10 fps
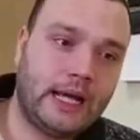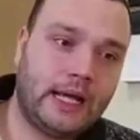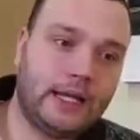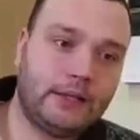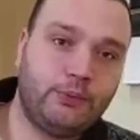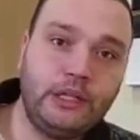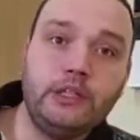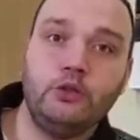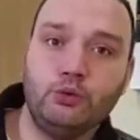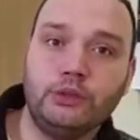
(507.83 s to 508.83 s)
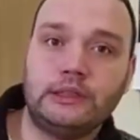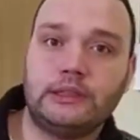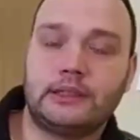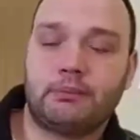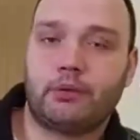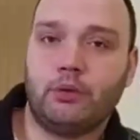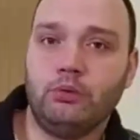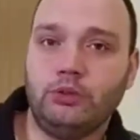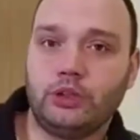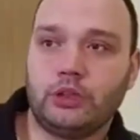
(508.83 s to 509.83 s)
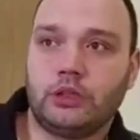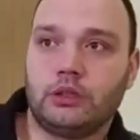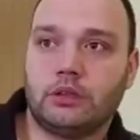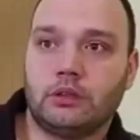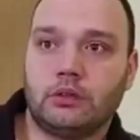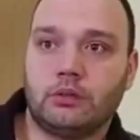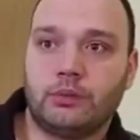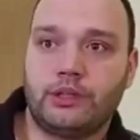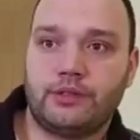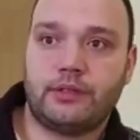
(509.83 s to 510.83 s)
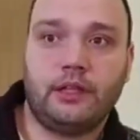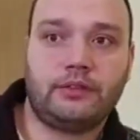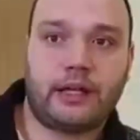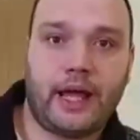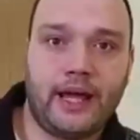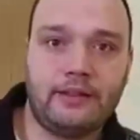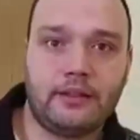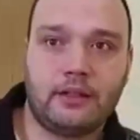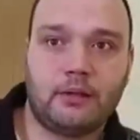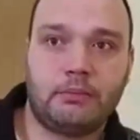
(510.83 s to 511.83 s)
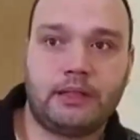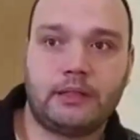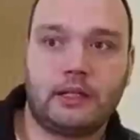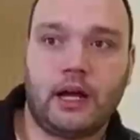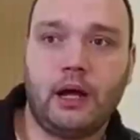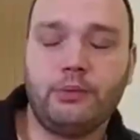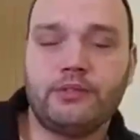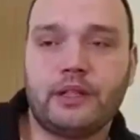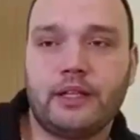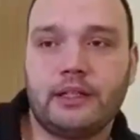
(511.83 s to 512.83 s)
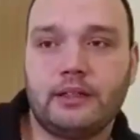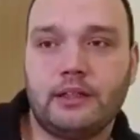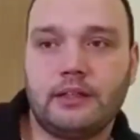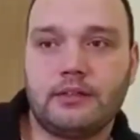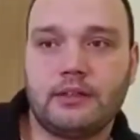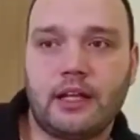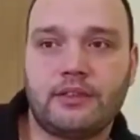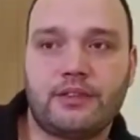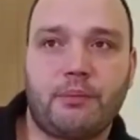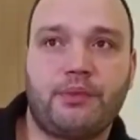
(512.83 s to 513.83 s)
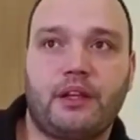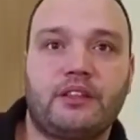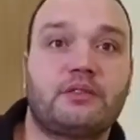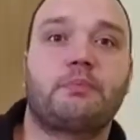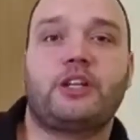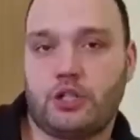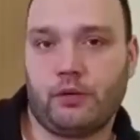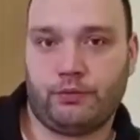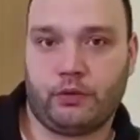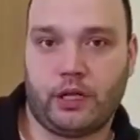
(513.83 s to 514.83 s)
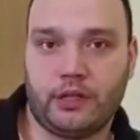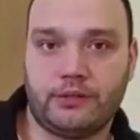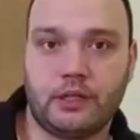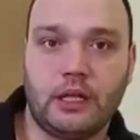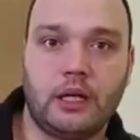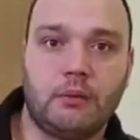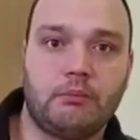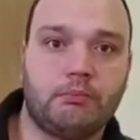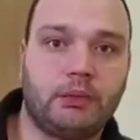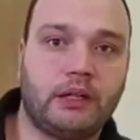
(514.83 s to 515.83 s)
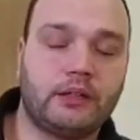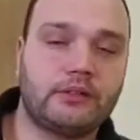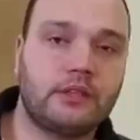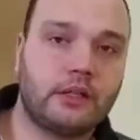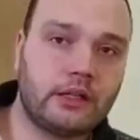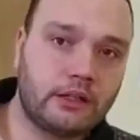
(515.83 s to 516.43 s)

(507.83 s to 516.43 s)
and we use this approach with the 6 hat, but I would say that it's not something special for us, because in